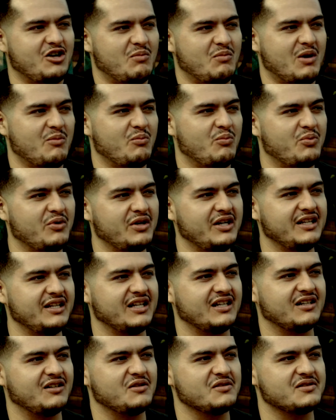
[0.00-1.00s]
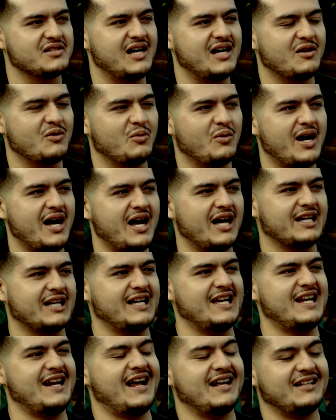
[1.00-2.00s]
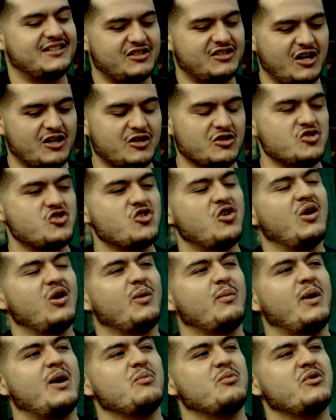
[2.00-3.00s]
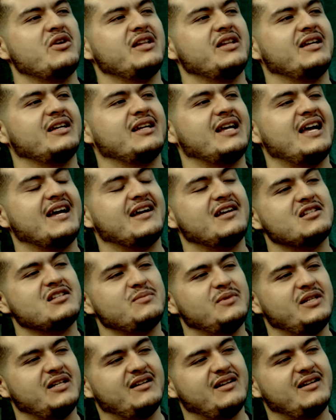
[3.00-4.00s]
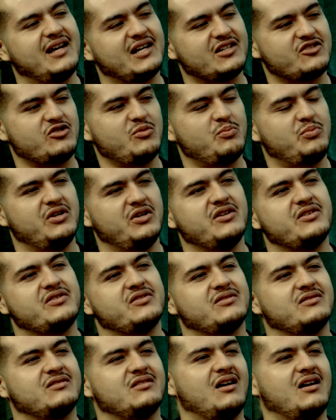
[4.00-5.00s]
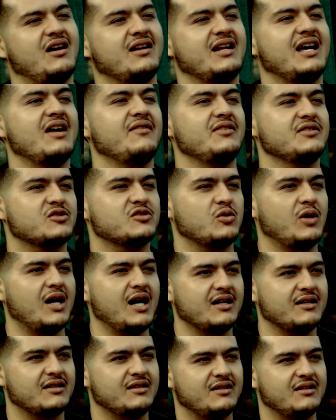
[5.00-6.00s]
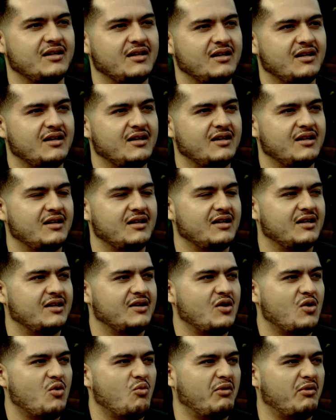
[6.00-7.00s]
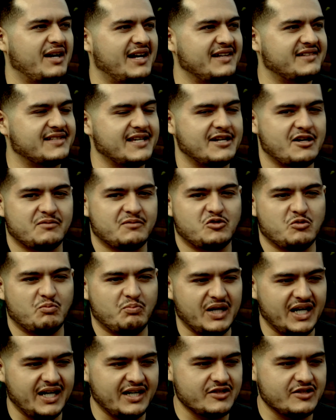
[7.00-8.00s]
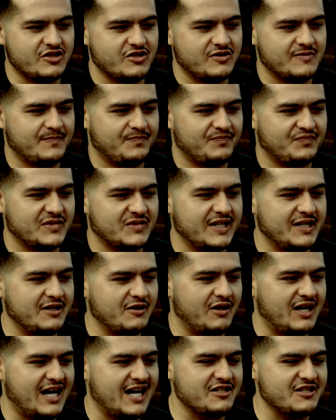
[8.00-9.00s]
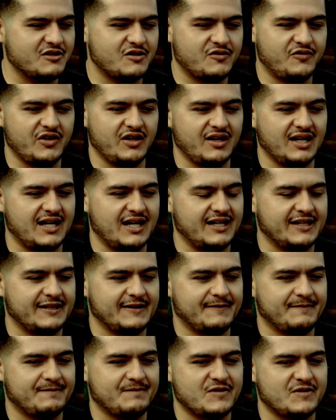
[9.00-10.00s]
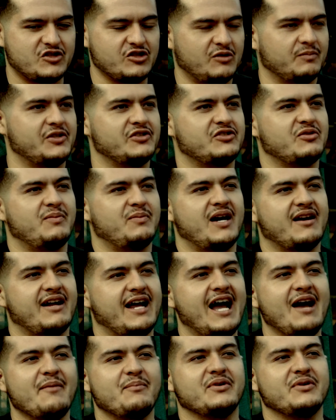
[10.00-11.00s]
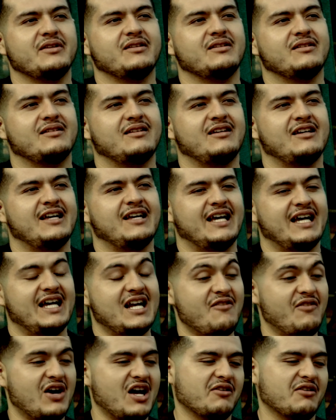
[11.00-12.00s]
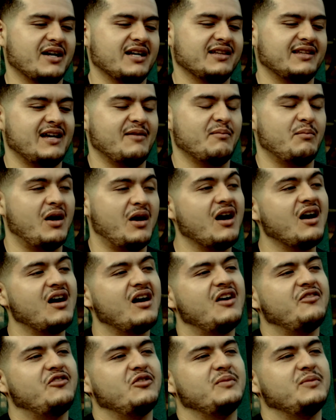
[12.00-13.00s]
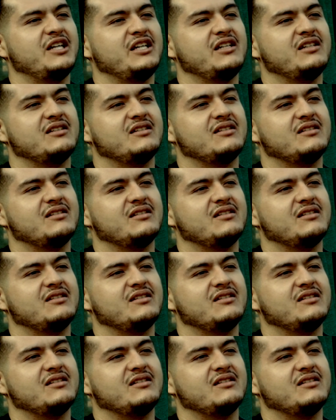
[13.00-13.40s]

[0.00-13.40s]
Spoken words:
my breathing goes out of whack and I start controlling my breathing, it gives me an extra push on a heavy squat. When I set up to bench, I just feel like something's about to happen. And if I don't get that bar off of me,